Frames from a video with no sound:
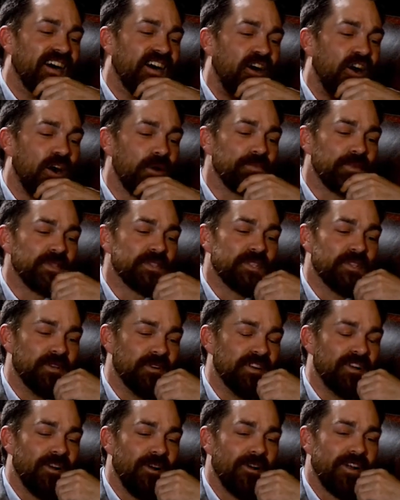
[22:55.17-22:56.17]
Our
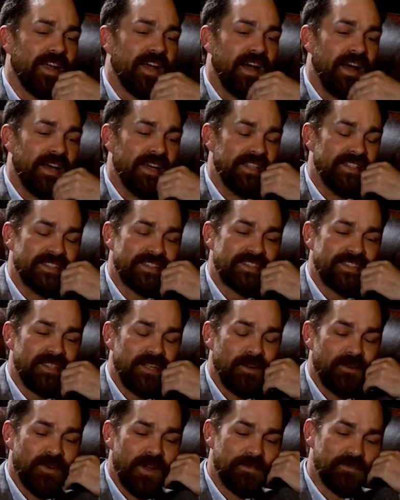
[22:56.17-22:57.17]
platoon and our guys, you
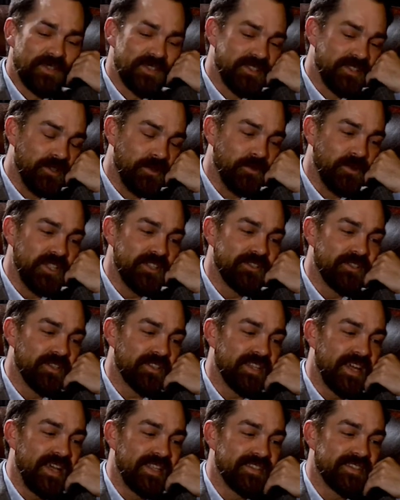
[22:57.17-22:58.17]
know, Red Platoon, we
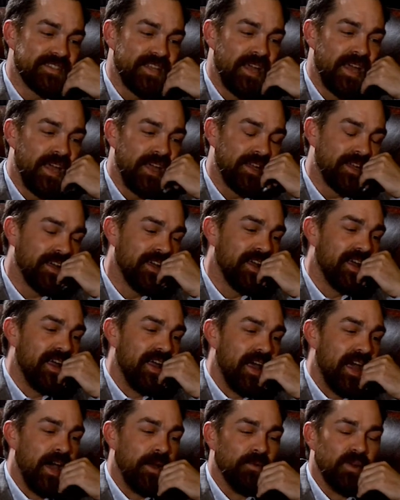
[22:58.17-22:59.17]
took that saying
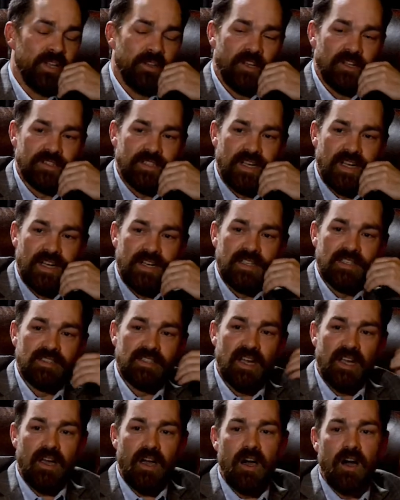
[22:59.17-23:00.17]
and we looked at it and it's
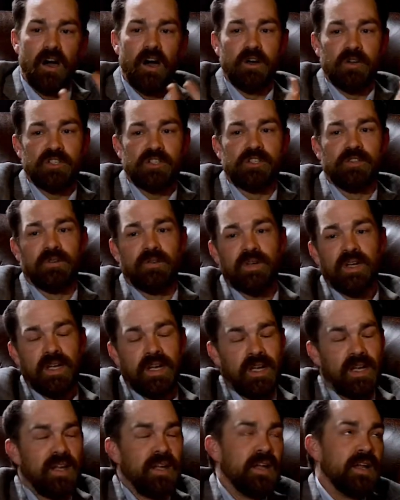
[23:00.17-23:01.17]
like, oh, shoot.
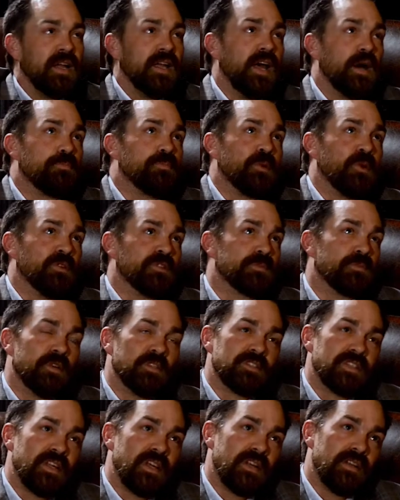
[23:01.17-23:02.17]
Yep, we were
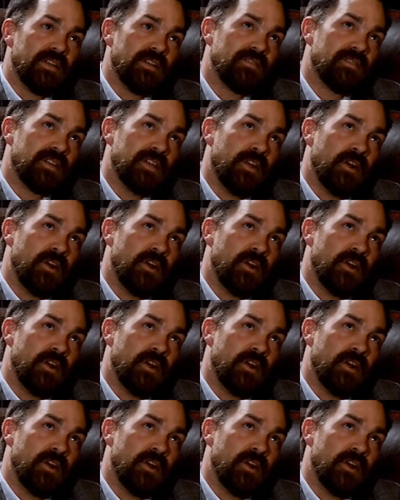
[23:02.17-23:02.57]
supposed to get, you